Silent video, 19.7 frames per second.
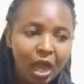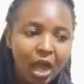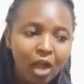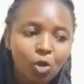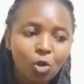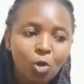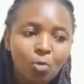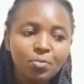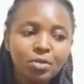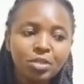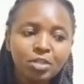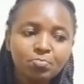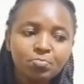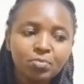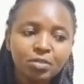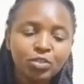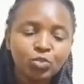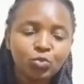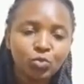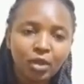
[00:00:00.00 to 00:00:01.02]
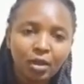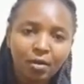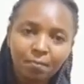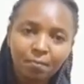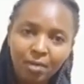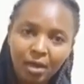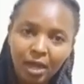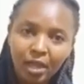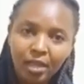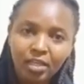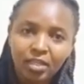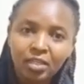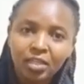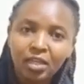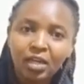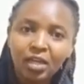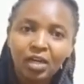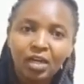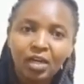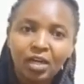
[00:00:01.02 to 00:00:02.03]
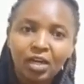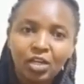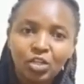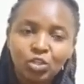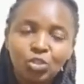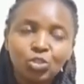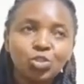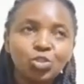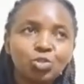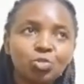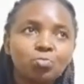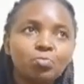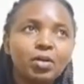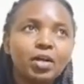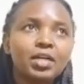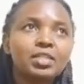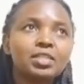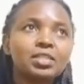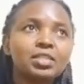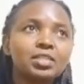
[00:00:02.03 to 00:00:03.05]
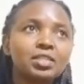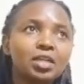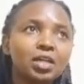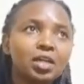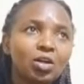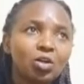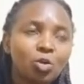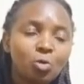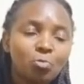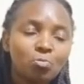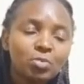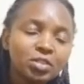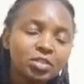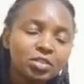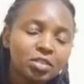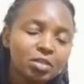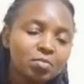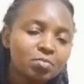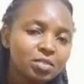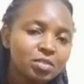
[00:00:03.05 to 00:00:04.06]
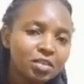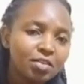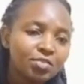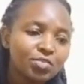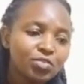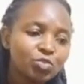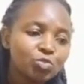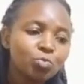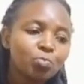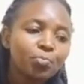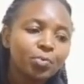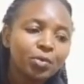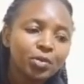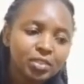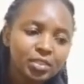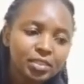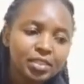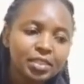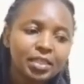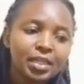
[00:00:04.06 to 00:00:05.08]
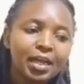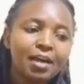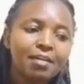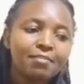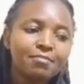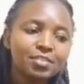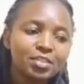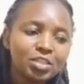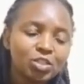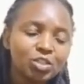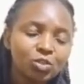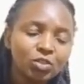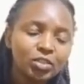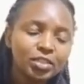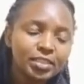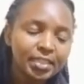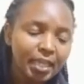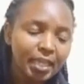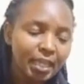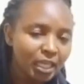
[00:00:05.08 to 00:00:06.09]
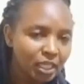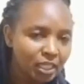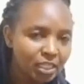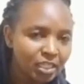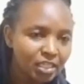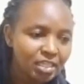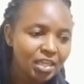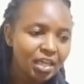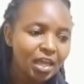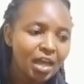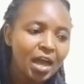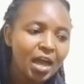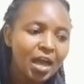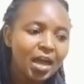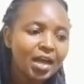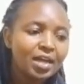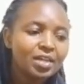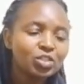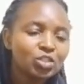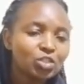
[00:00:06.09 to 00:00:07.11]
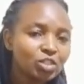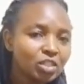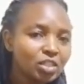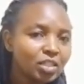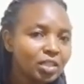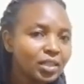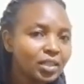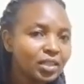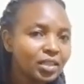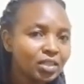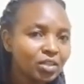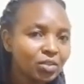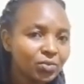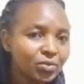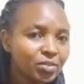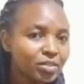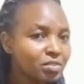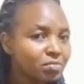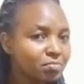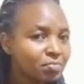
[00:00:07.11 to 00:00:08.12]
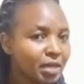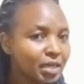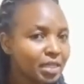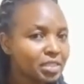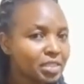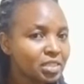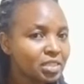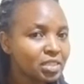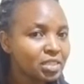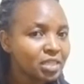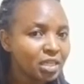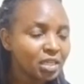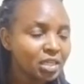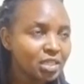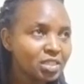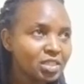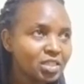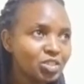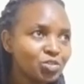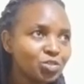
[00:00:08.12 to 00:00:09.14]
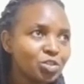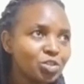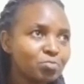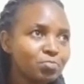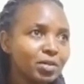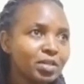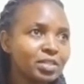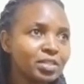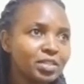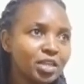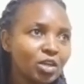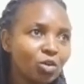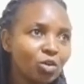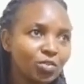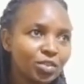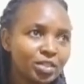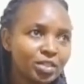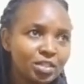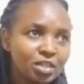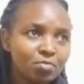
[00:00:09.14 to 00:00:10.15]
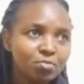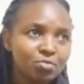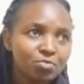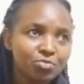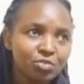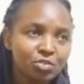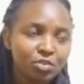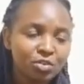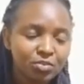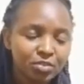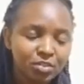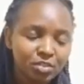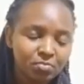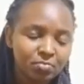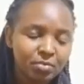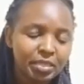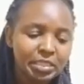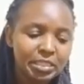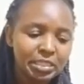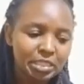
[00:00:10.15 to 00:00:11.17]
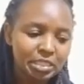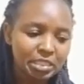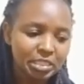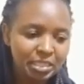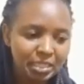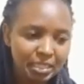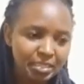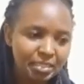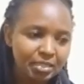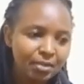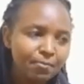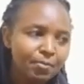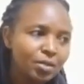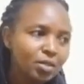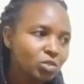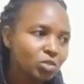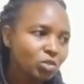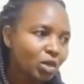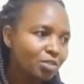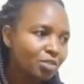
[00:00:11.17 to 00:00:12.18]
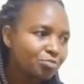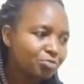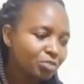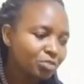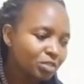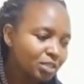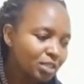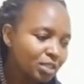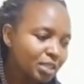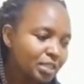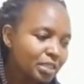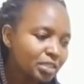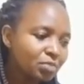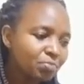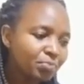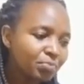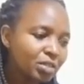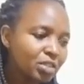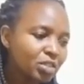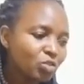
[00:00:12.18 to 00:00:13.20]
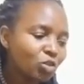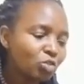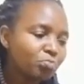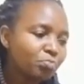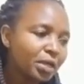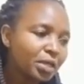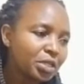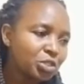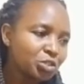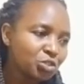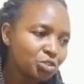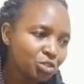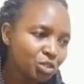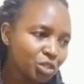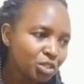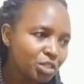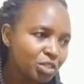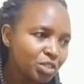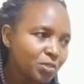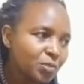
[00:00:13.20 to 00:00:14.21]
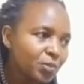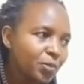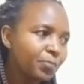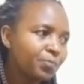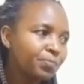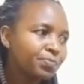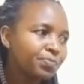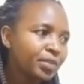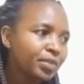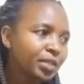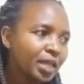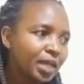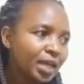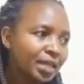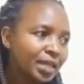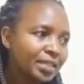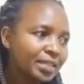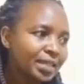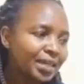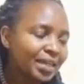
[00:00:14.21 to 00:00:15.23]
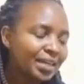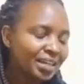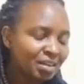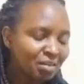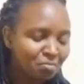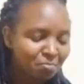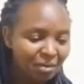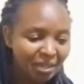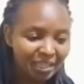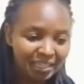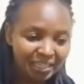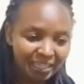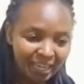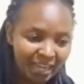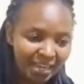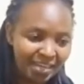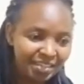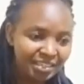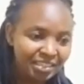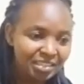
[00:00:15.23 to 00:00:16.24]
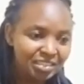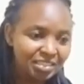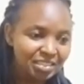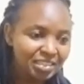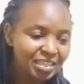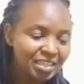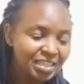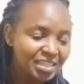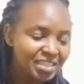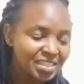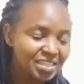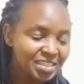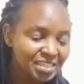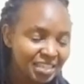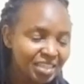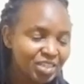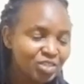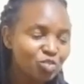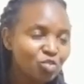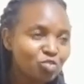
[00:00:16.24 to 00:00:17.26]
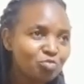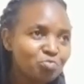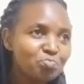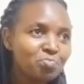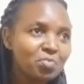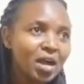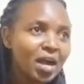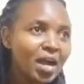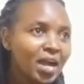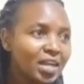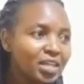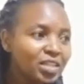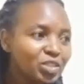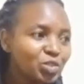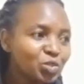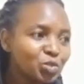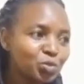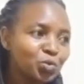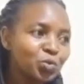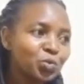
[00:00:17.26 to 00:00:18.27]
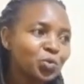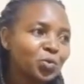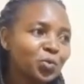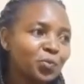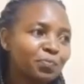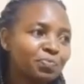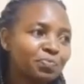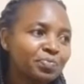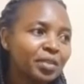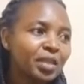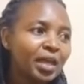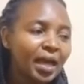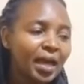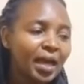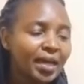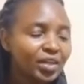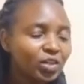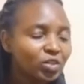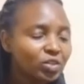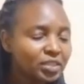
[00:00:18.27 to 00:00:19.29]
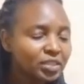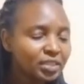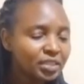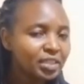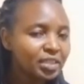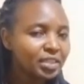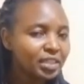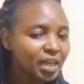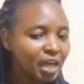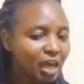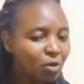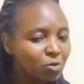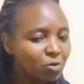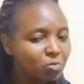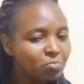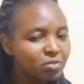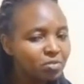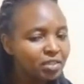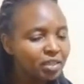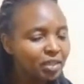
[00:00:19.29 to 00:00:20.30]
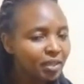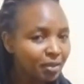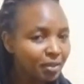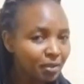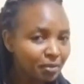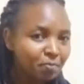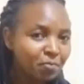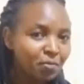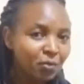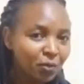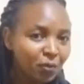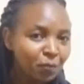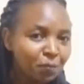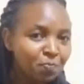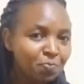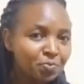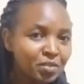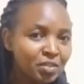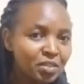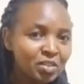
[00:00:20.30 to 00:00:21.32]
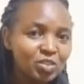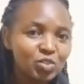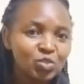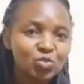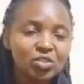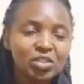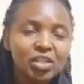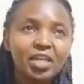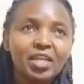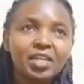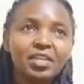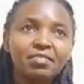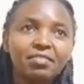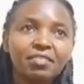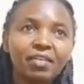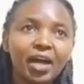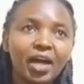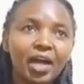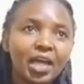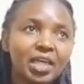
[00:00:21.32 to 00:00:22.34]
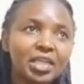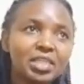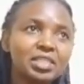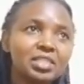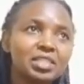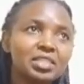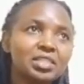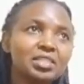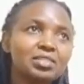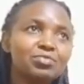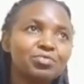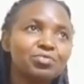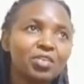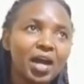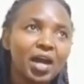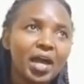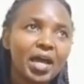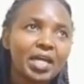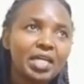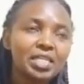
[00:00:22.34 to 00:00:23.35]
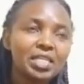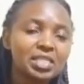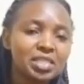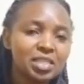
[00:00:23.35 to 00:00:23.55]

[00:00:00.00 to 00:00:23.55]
commitment whereby YouTubers commit themselves to posting a video daily until Christmas Day. Is it Christmas Day or the day before Christmas? Yes. So unfortunately, depending on my schedule and my current state of mind too, I don't think I will be able to deliver as far as